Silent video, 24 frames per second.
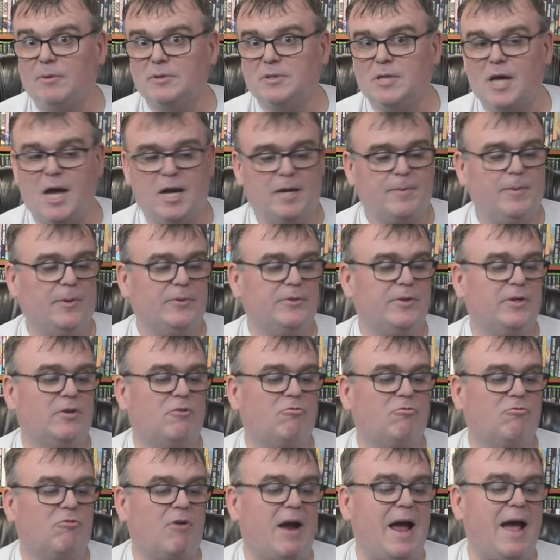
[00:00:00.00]
we'll talk about the
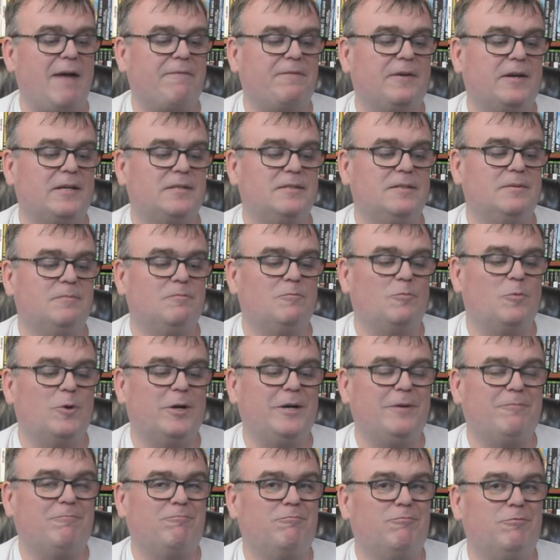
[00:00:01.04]
graphics, and we're
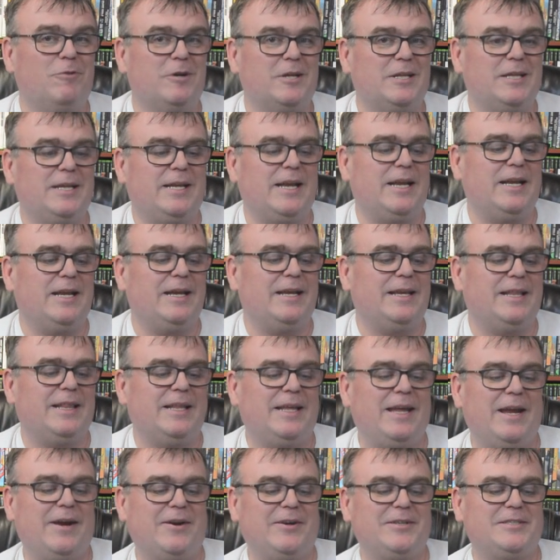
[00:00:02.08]
really getting into
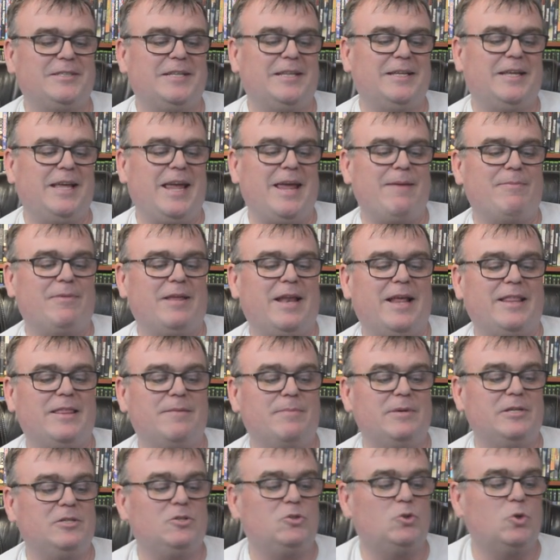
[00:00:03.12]
the areas of the game that had the
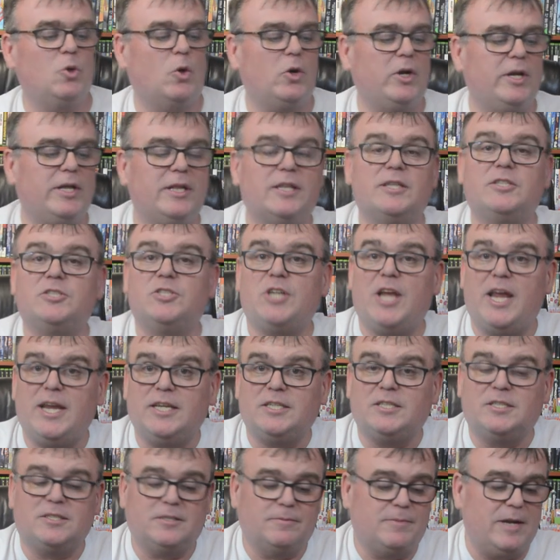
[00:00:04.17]
majority of the
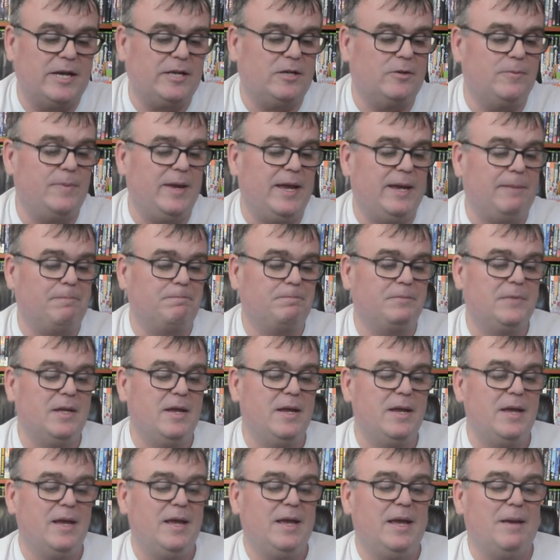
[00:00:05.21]
changes that Michael made.
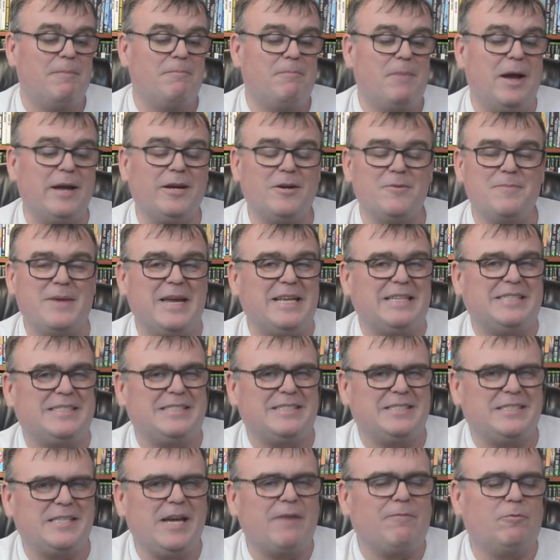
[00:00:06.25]
Michael made
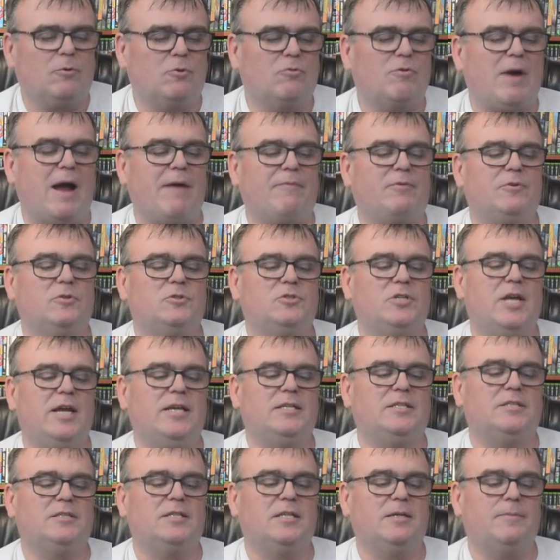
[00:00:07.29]
several graphical
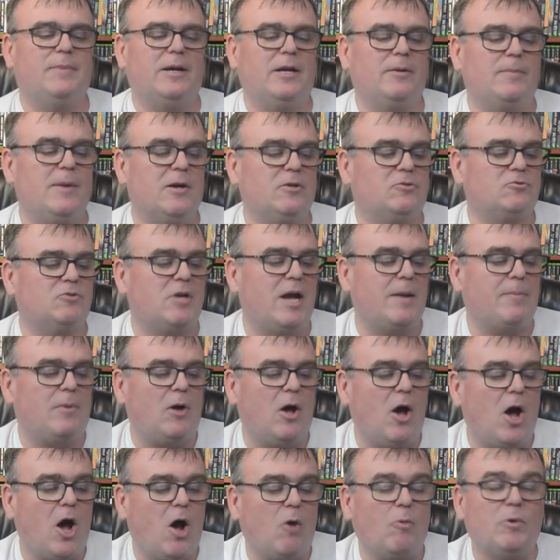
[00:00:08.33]
changes in A Better Mousetrap,
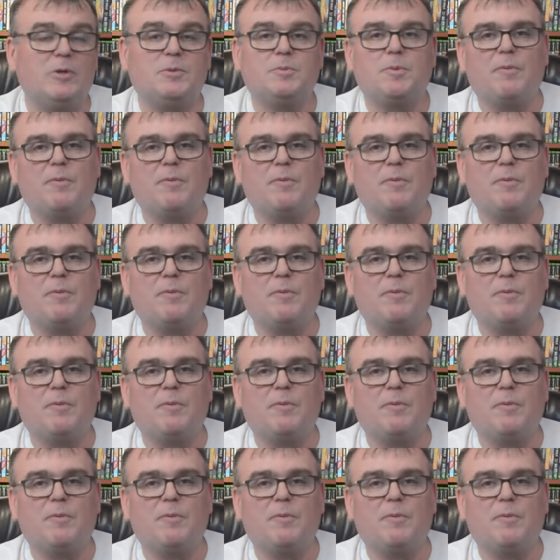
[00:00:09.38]
all which